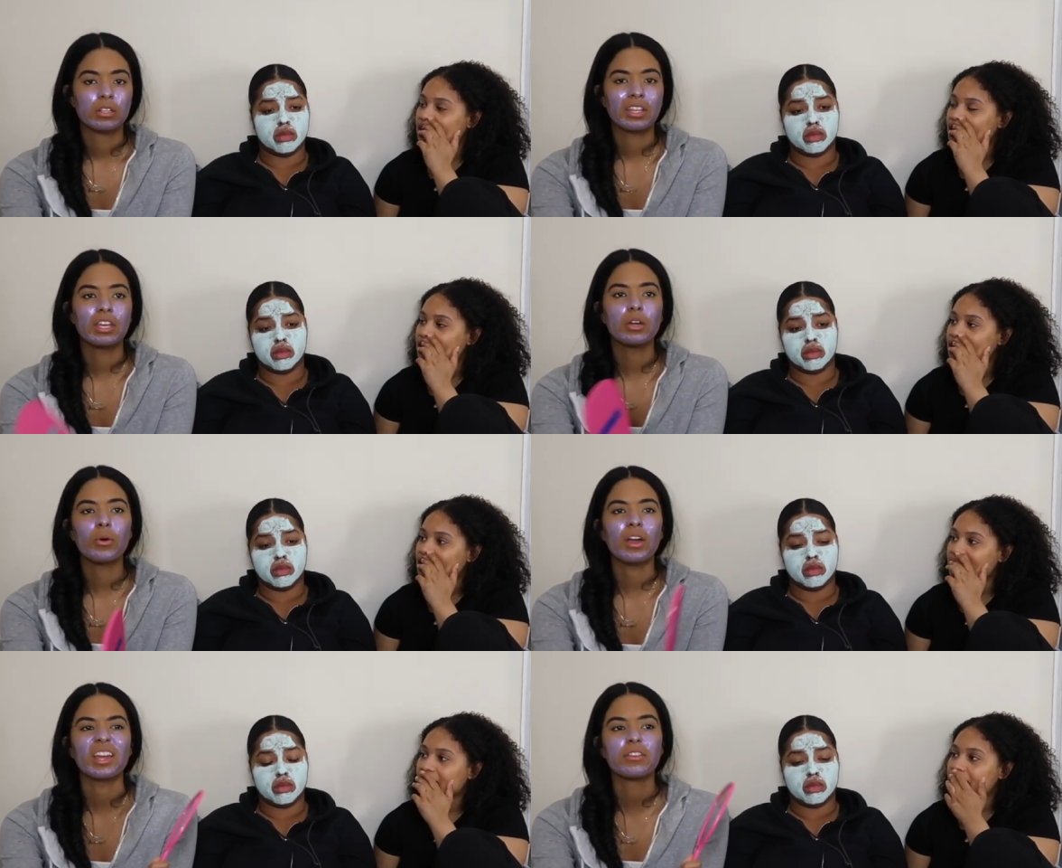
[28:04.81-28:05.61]
Speaker 1: Like he
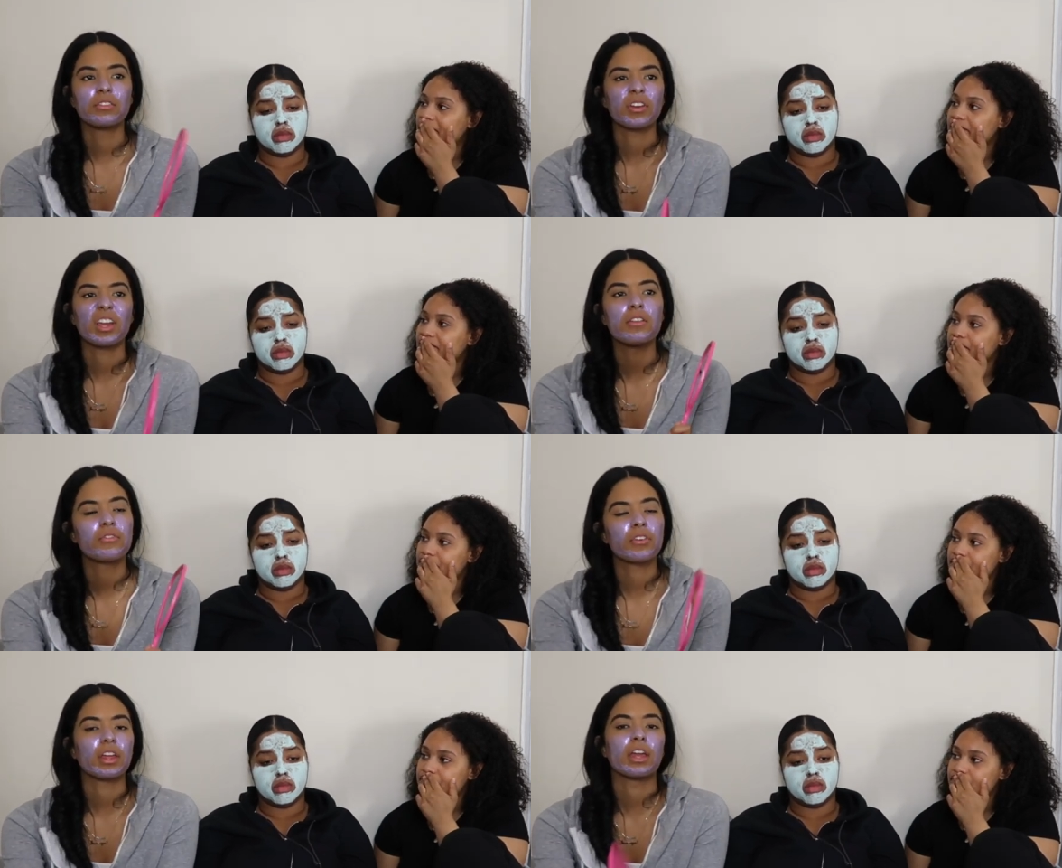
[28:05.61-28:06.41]
went in in
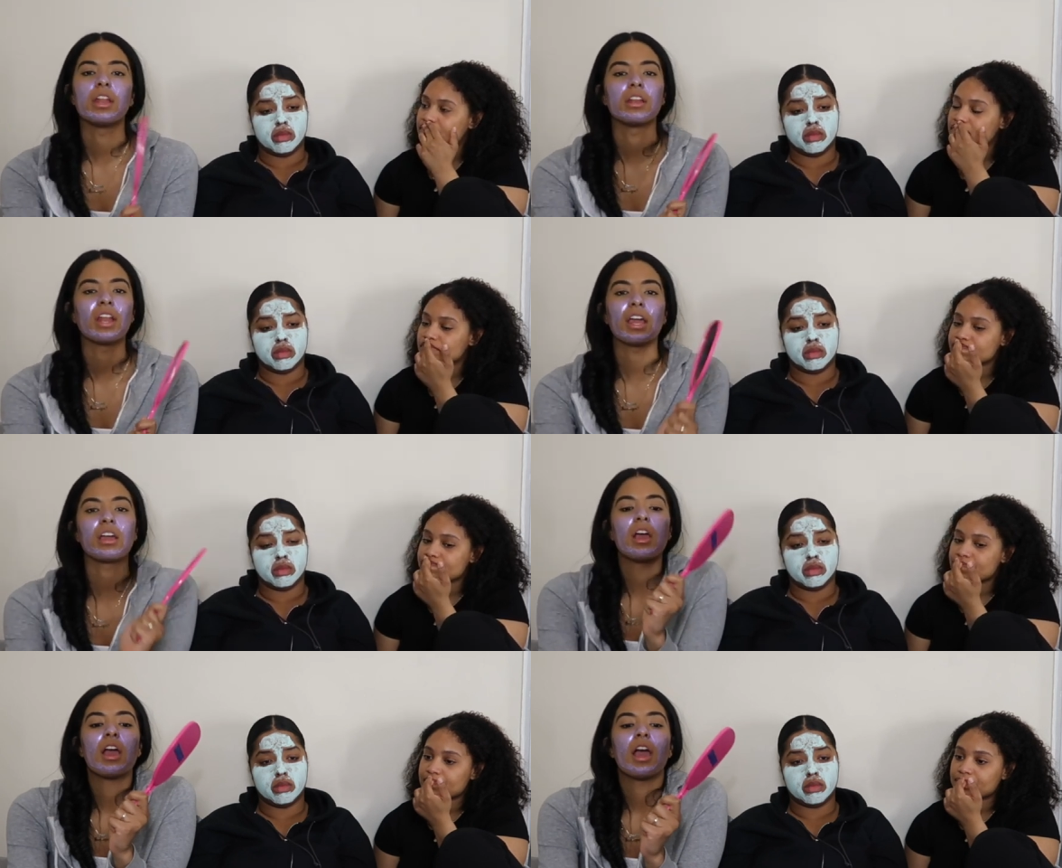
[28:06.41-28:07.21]
for the in. Like
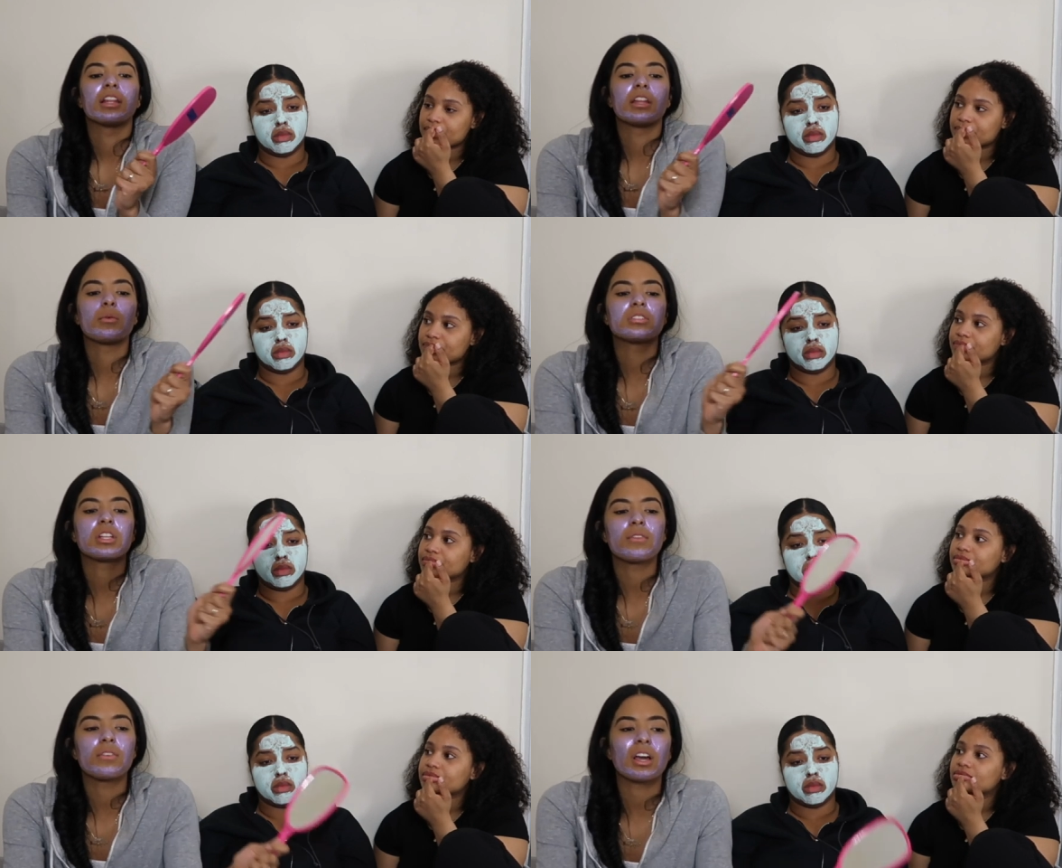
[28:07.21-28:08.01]
he, and there
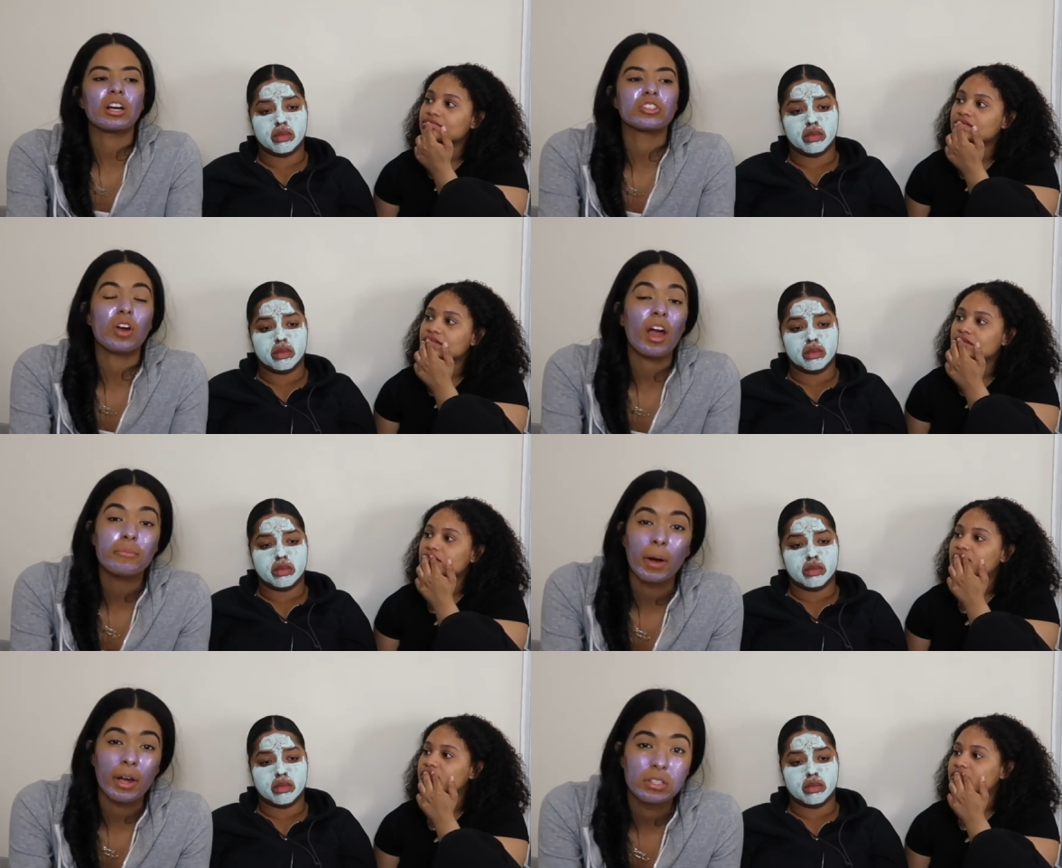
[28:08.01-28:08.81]
wasn't even like a
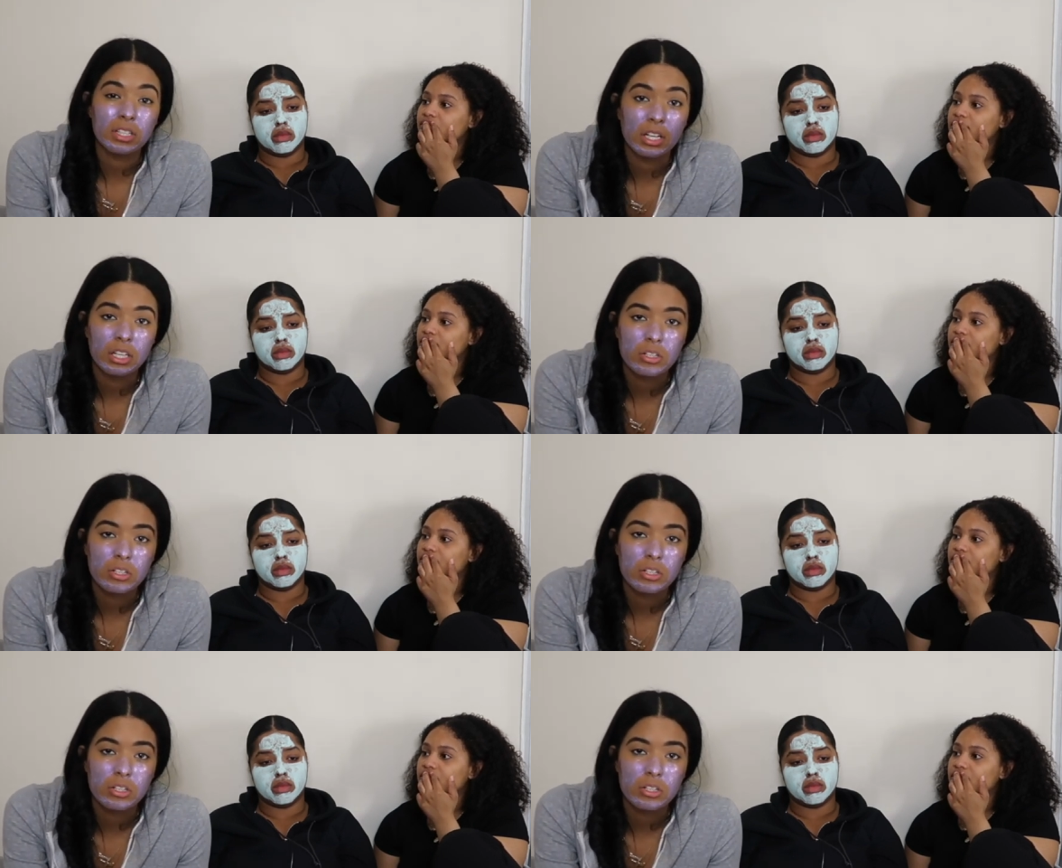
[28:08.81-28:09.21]
drive by or nothing.